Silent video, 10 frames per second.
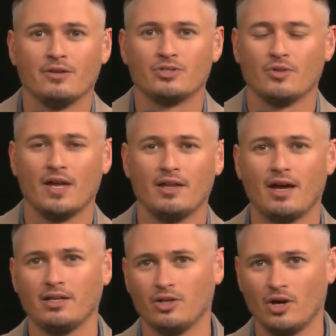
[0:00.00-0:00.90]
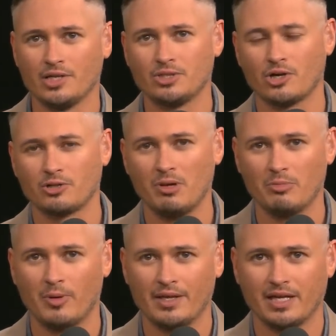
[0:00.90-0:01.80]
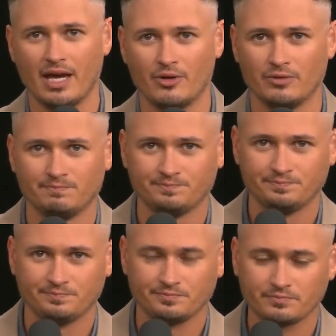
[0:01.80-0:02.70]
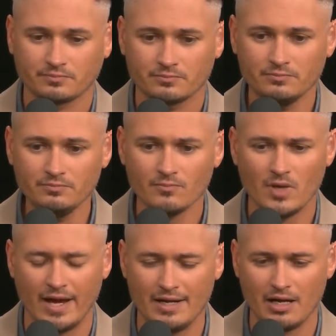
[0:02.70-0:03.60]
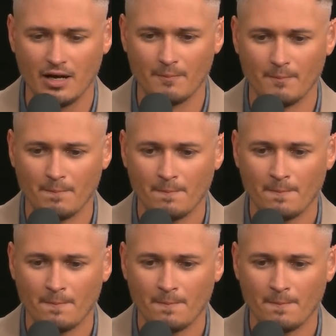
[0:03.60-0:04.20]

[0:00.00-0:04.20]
So then, I, you know, I talked to the people behind the counter and um,